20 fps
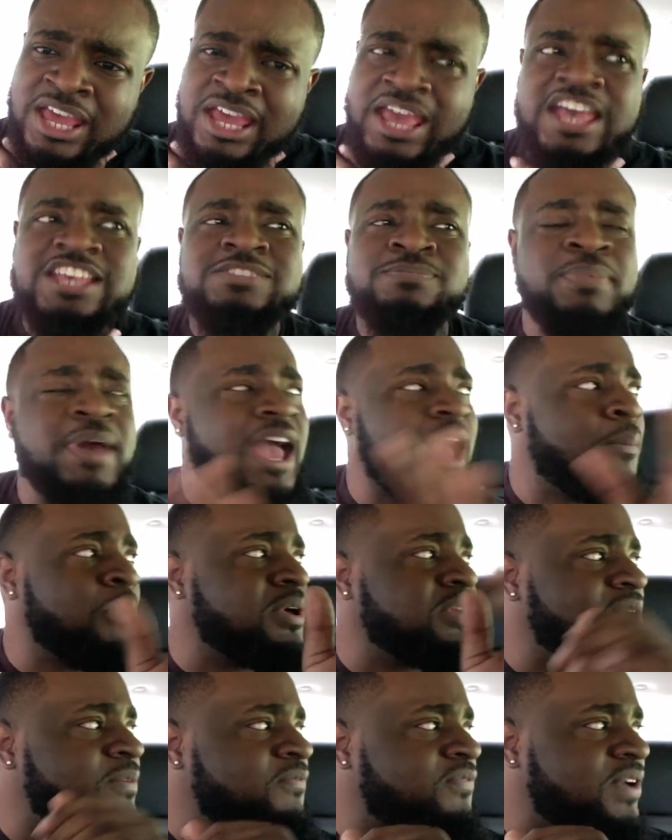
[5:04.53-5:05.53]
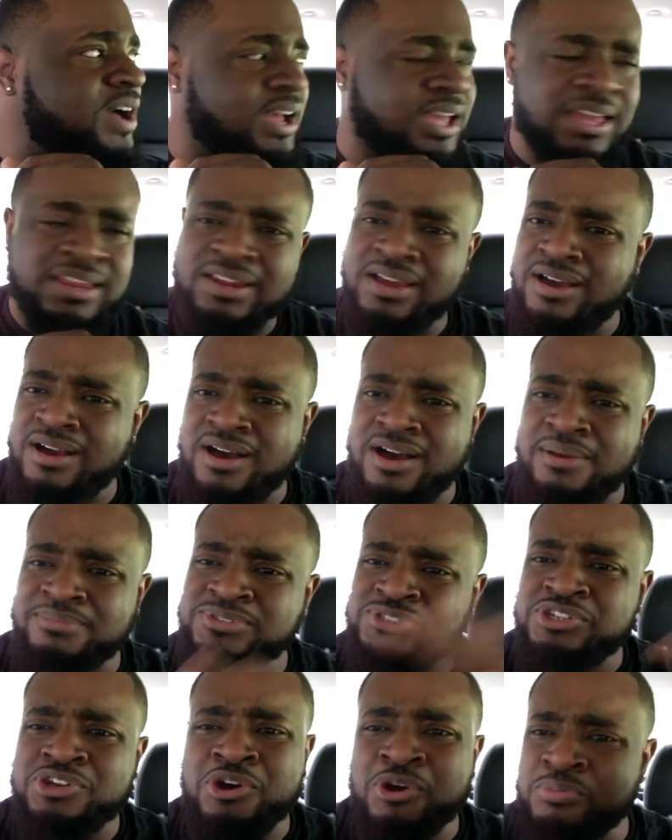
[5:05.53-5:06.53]
It's bad when the fucking um,
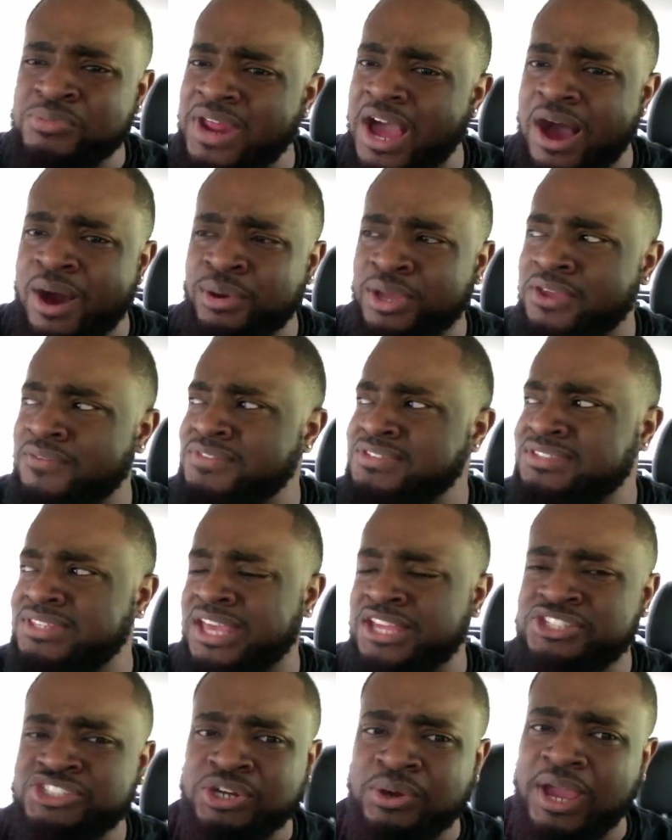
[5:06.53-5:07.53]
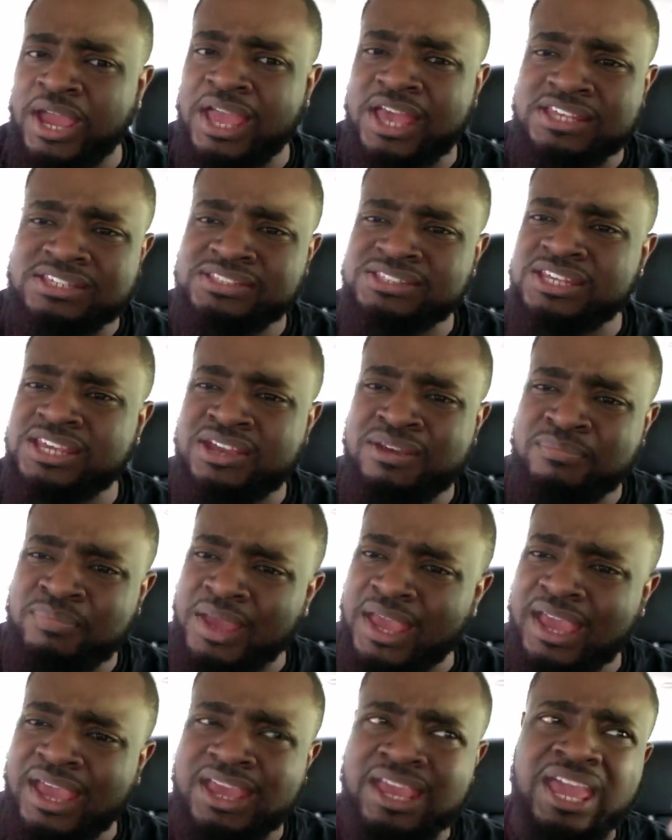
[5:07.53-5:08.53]
Snoop Dogg even said your ass did
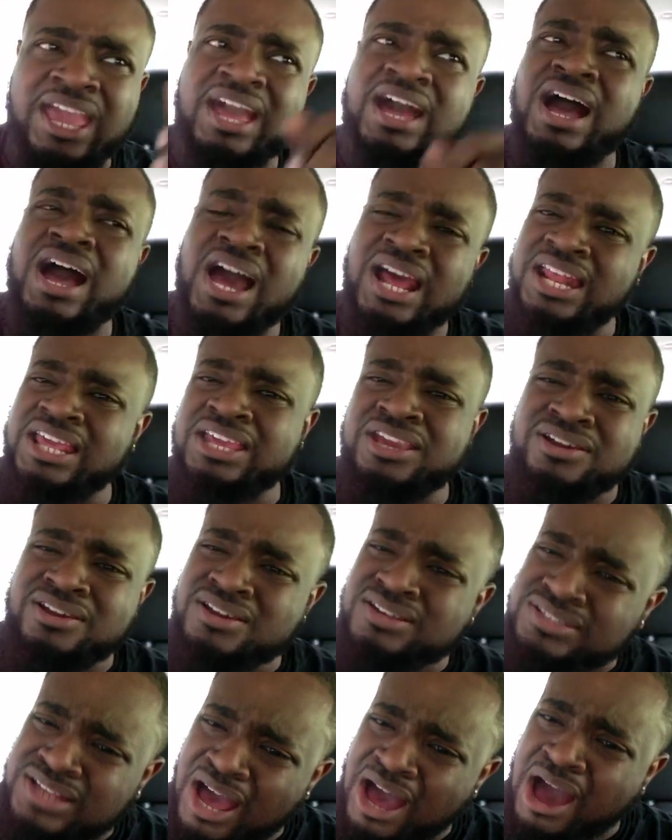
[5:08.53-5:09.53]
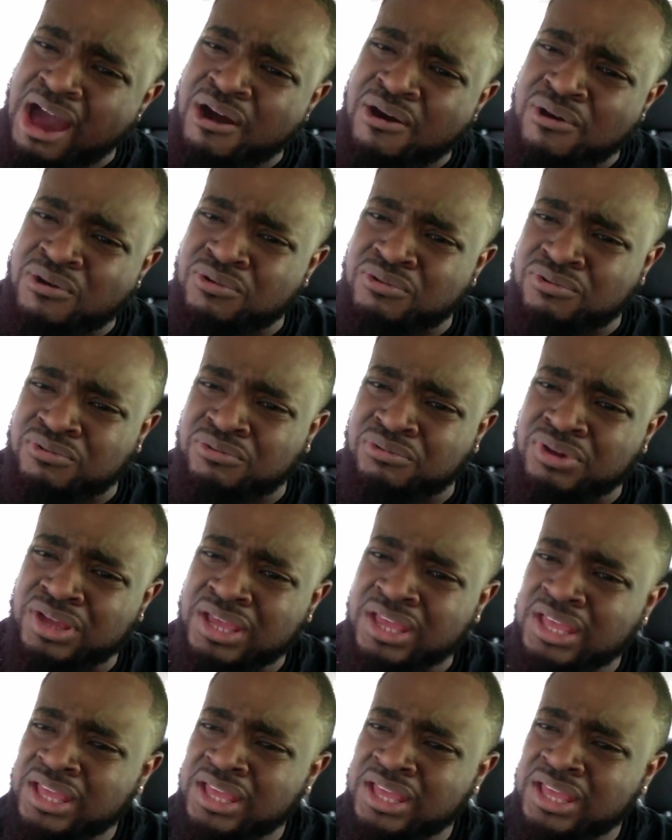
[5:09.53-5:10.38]
bad. He a hundred years old.